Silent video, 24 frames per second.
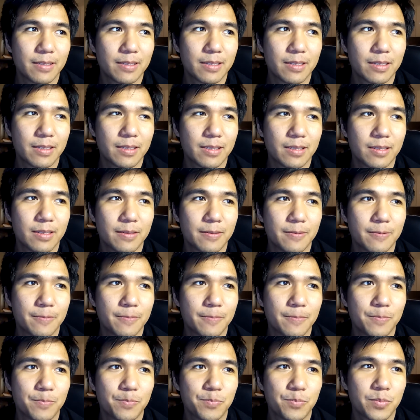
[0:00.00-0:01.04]

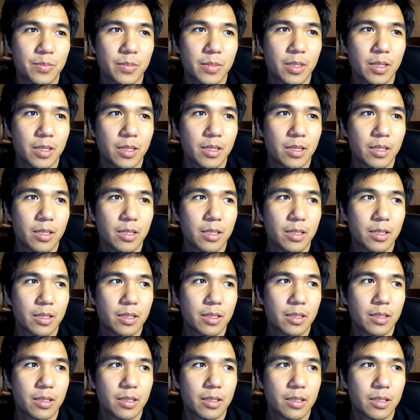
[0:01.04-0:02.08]

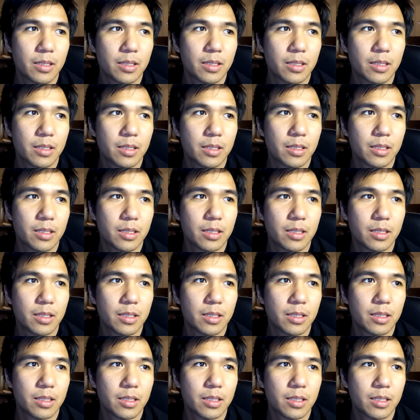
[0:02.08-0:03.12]

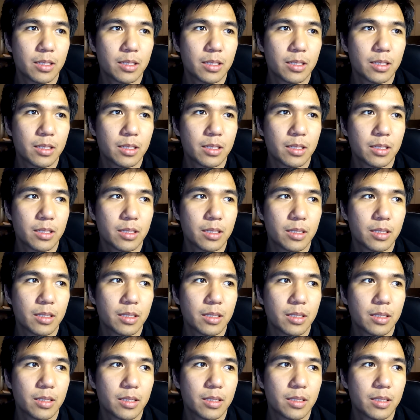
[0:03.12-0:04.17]

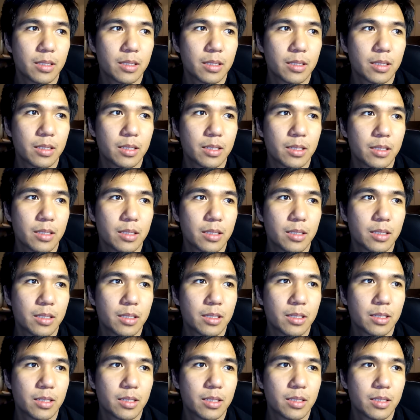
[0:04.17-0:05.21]
Nobody speaks.